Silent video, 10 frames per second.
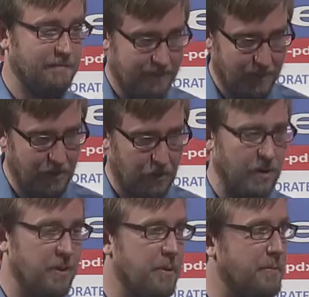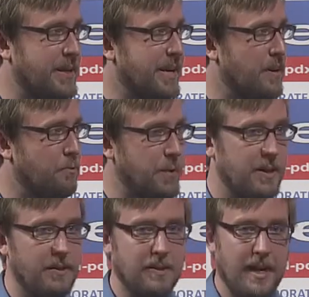so-called Obamacare
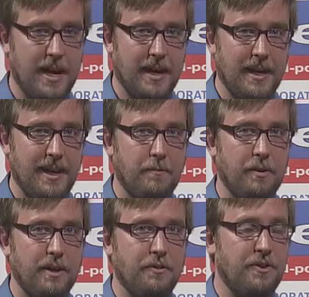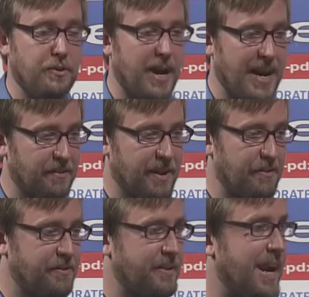will enable you to
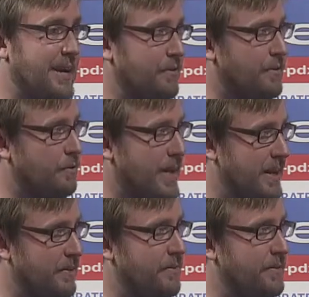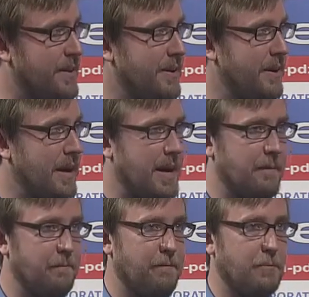access tax credits
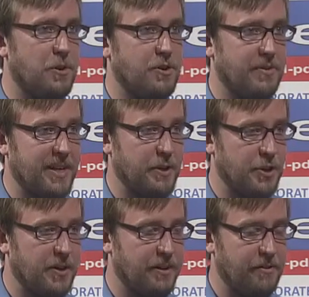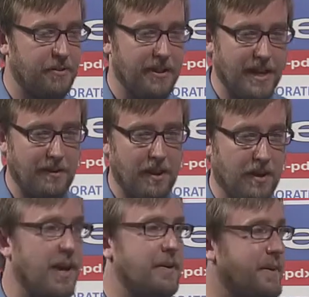for purchasing insurance that are
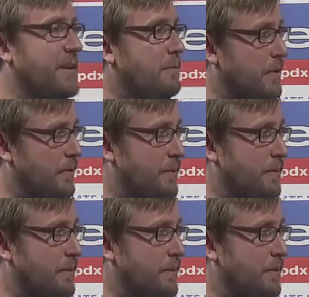not available for